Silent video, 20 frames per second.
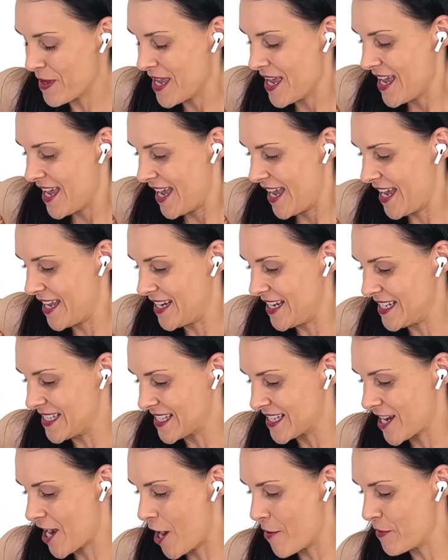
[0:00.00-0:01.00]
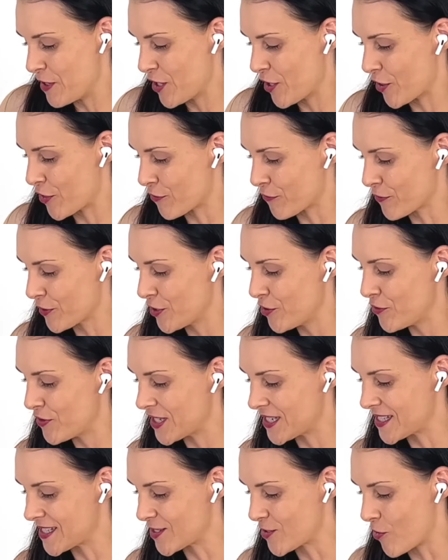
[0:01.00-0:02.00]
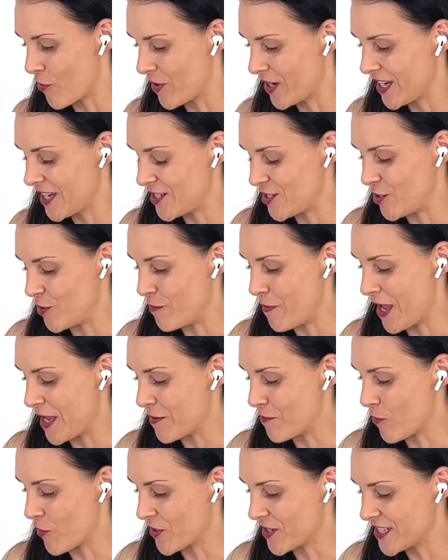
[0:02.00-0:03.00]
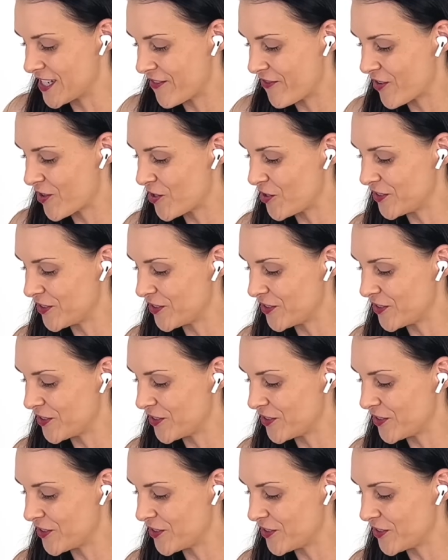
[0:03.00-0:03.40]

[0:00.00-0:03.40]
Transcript: and it's coming through, this is going to make it more difficult,